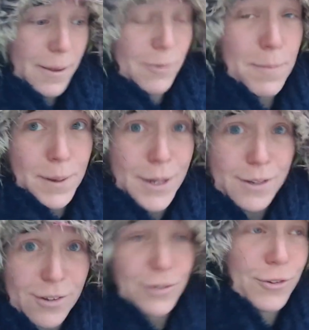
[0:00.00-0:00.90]
There are
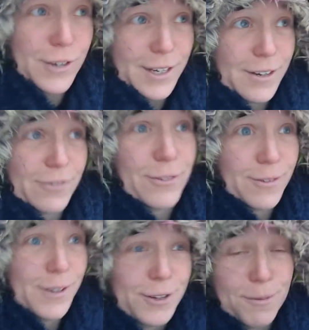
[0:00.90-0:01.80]
birds soaring
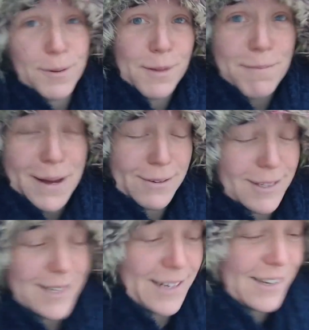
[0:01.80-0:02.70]
from the top of the
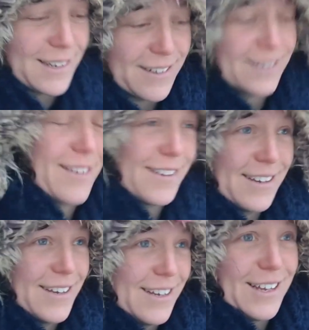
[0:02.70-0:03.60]
mountain, and I just
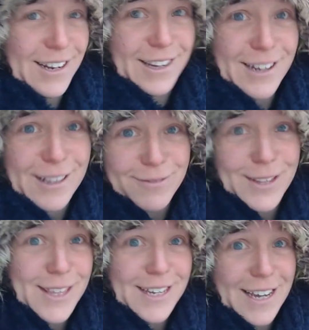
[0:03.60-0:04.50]
look at them
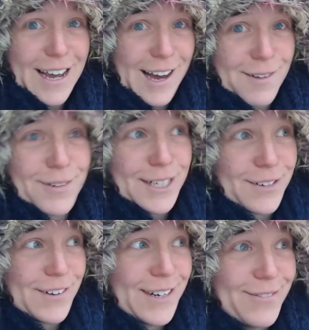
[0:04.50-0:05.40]
and think, how
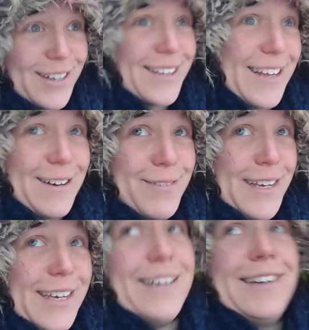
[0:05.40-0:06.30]
much fun must that
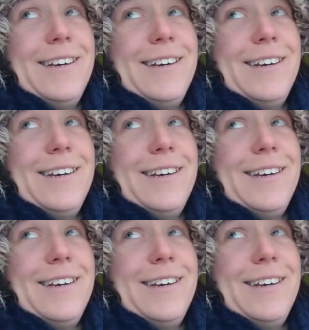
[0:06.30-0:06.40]
be?